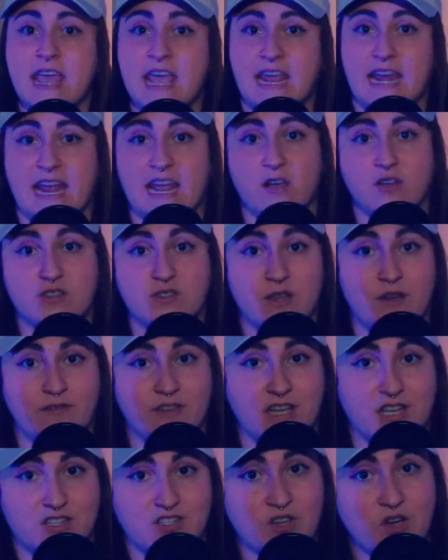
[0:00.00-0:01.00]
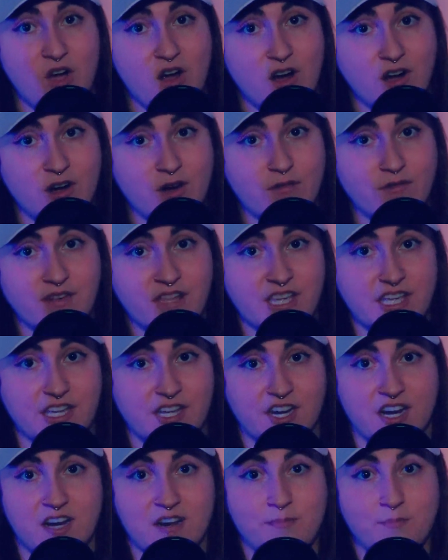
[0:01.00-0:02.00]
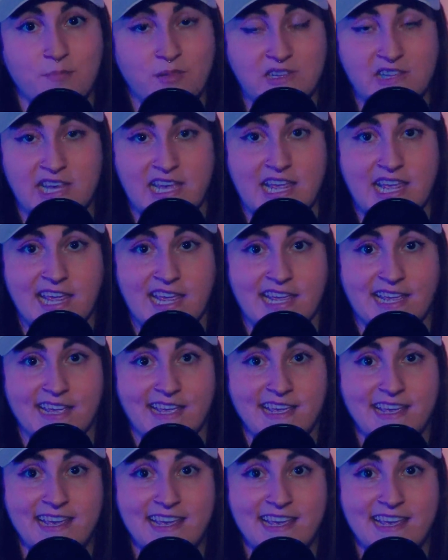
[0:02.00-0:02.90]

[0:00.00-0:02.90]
And I also have a guitar over here playing